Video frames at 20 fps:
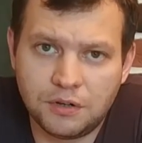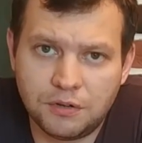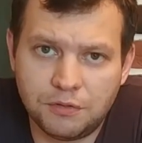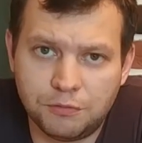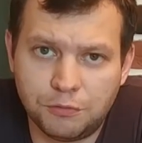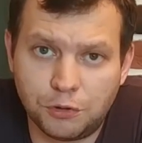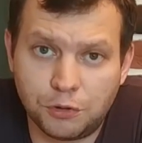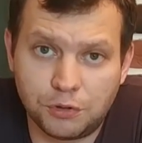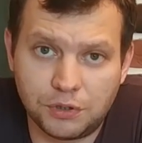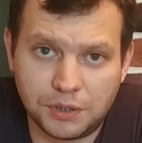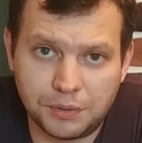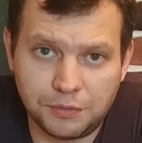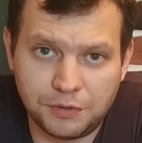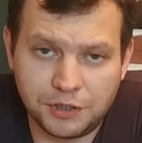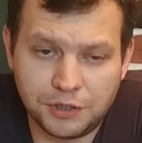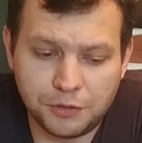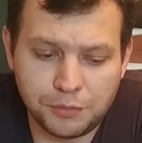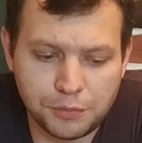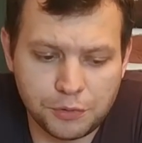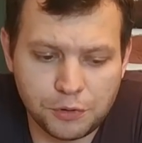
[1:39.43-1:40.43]
were
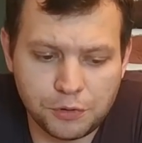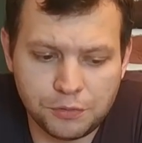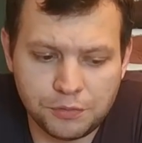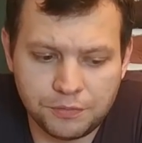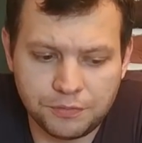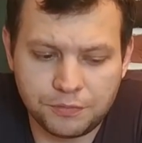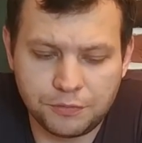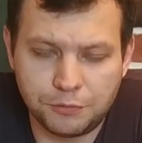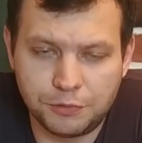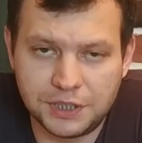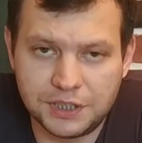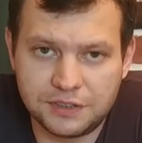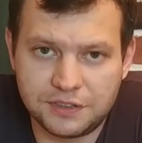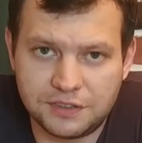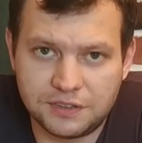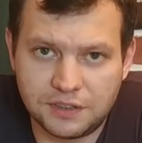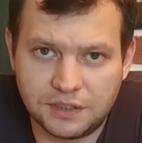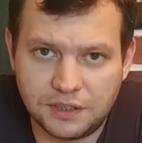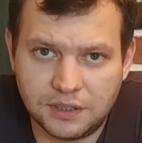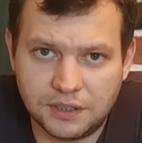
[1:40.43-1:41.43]
available
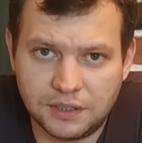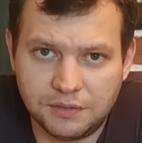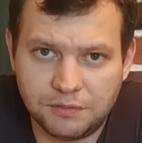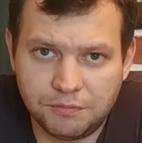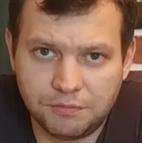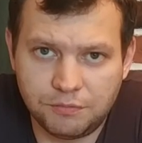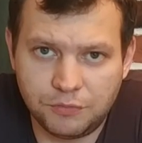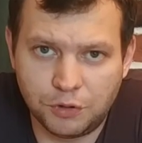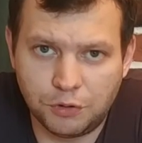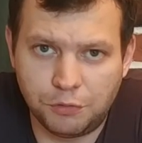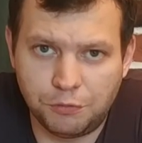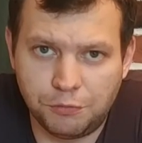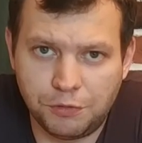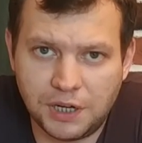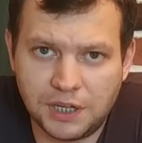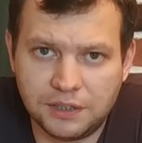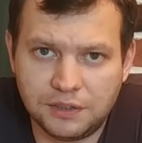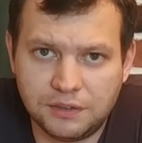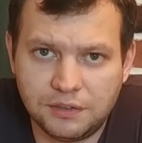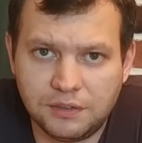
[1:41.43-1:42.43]
with
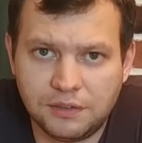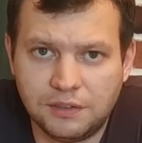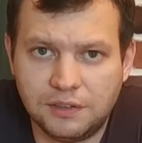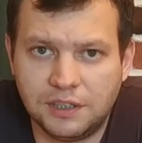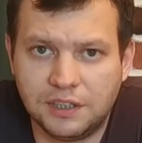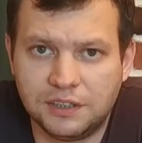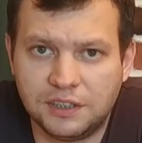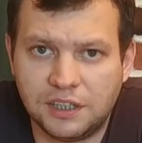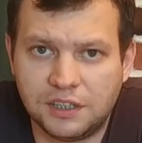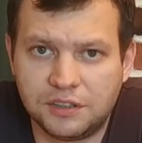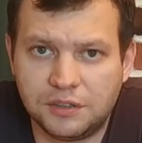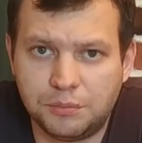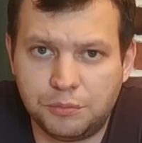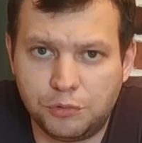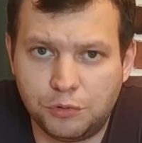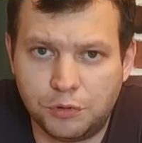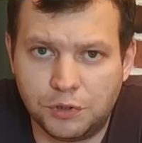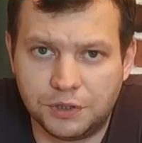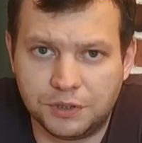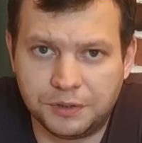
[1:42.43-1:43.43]
one Leonardo
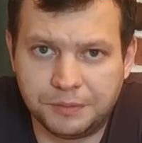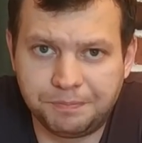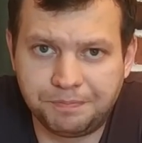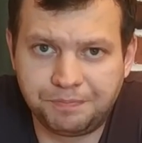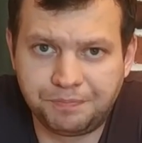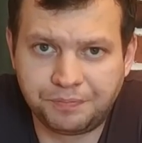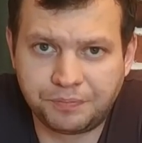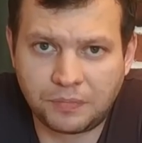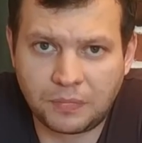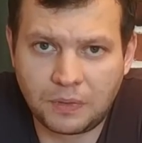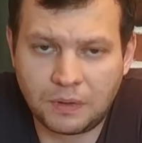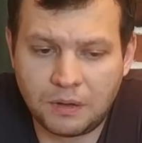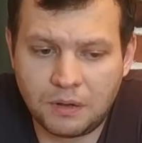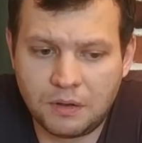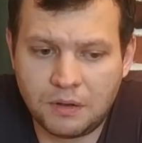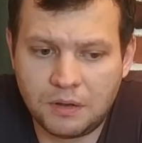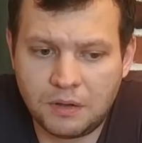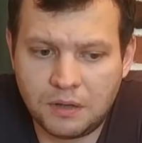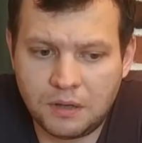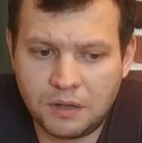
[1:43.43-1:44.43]
board.
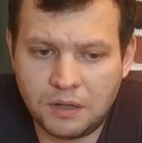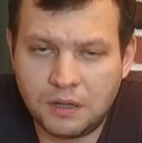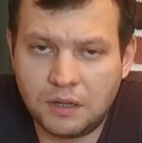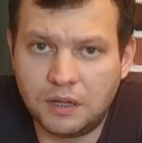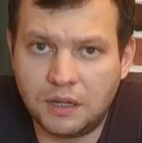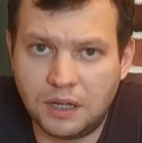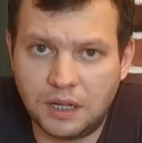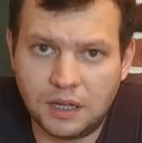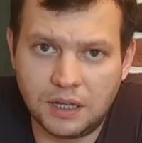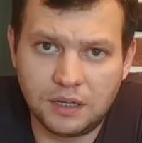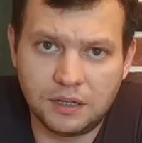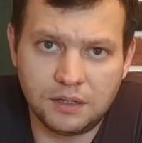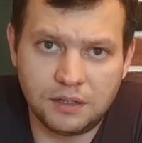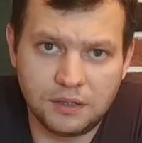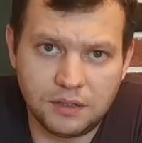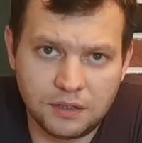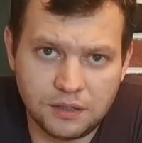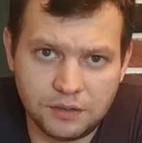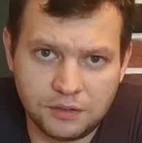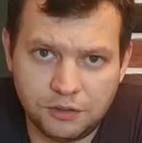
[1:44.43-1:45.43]
And
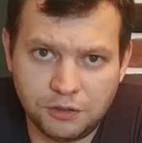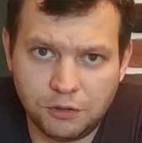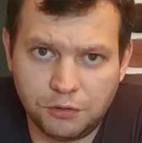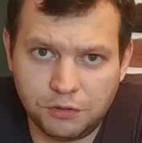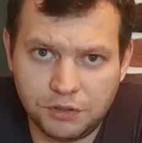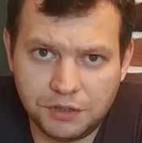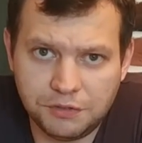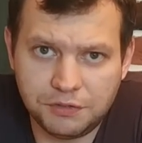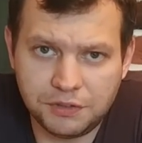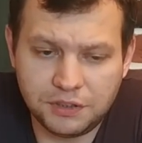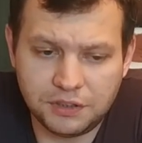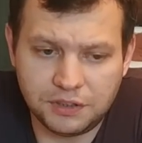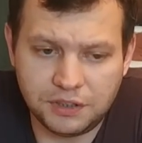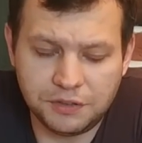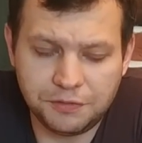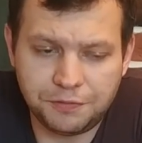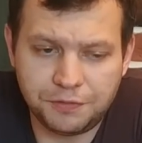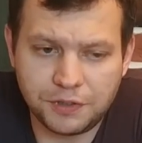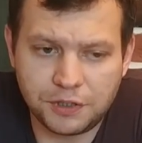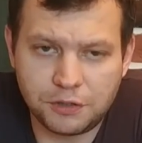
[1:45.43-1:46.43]
even
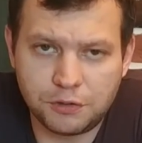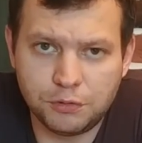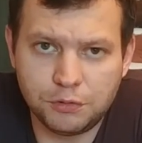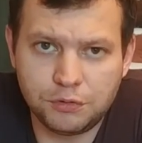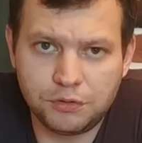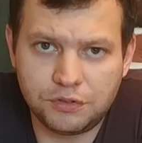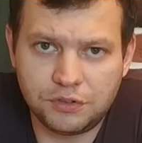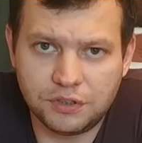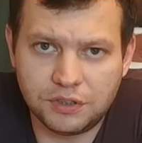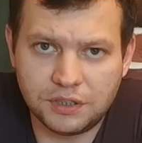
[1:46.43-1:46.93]
if we could